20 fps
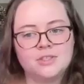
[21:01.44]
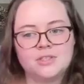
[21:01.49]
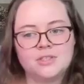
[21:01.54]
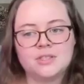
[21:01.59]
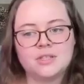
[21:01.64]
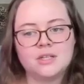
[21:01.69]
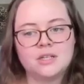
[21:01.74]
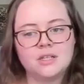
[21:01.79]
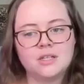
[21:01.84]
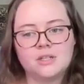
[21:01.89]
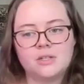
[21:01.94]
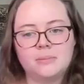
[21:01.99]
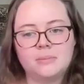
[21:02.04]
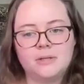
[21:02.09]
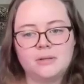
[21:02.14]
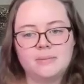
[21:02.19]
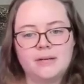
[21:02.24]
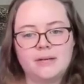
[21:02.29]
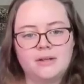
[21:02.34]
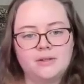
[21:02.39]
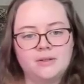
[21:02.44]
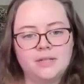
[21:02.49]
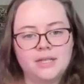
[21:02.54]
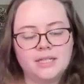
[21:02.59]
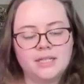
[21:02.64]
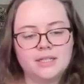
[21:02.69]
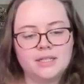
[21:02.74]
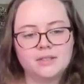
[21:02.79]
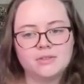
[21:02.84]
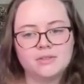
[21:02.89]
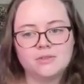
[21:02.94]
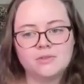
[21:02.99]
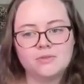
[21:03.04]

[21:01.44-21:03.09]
and just a little bit about like